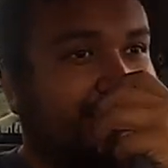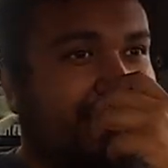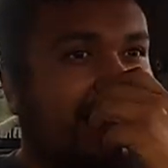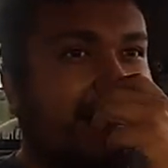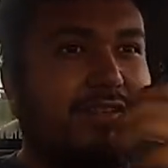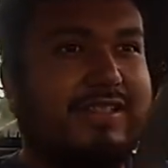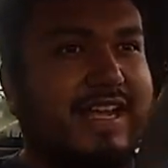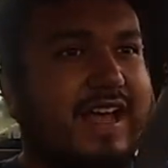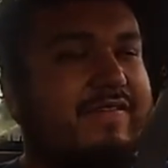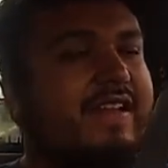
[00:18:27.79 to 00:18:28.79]
and I used
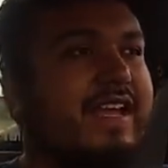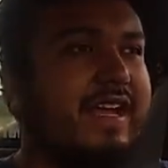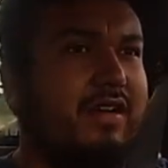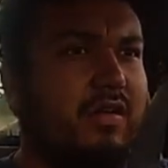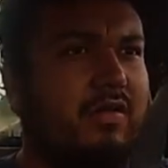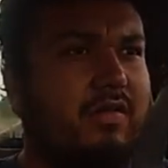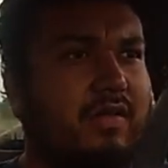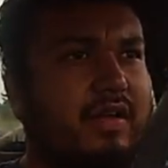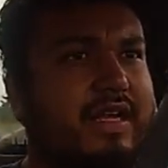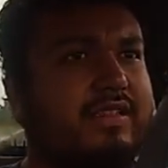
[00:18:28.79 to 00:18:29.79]
to have an
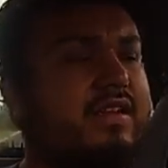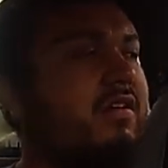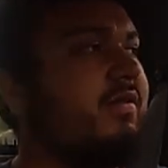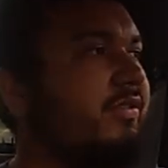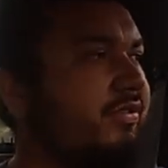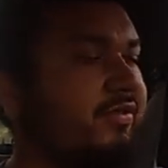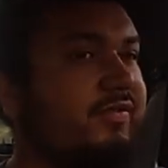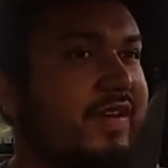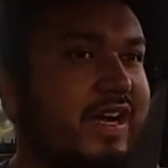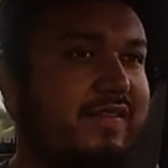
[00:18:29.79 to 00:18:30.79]
Echo
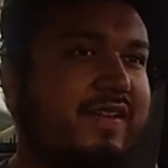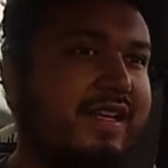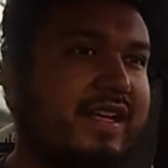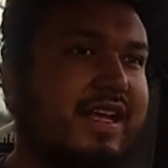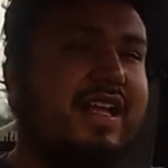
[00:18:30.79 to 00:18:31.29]
SRM225, and